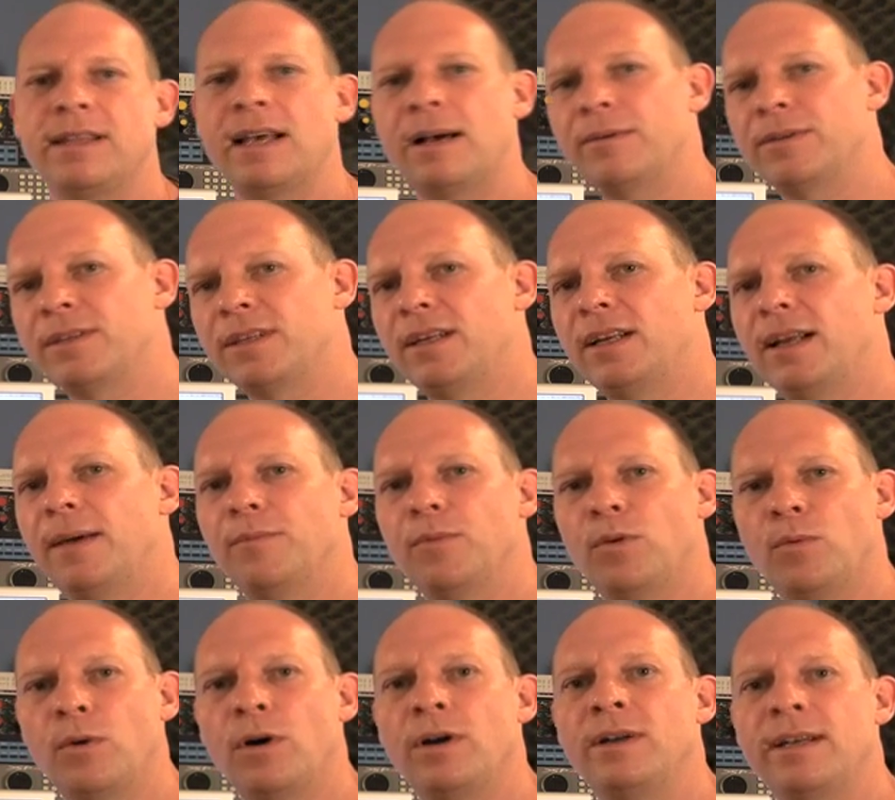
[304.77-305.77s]
That was a
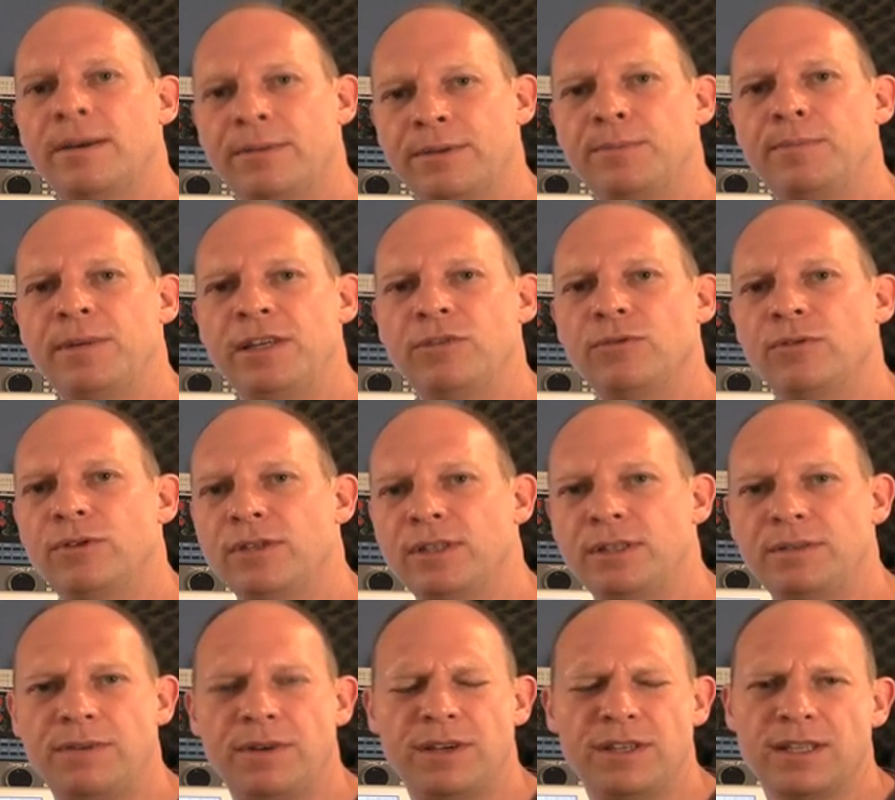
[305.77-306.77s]
#1. That was Peter
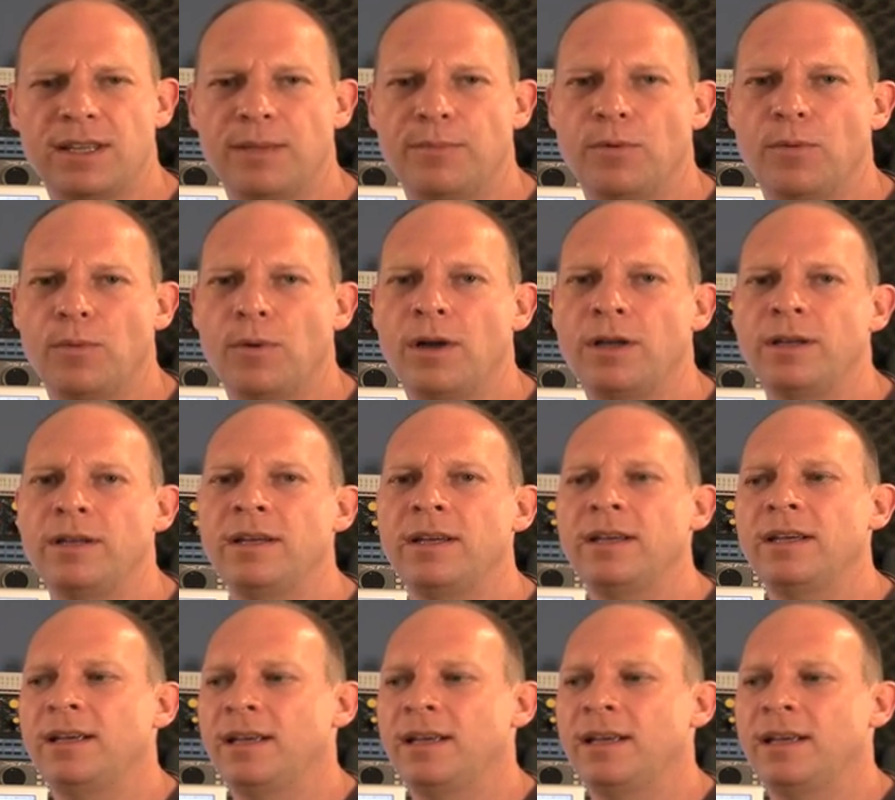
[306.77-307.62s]
Andre's first #1.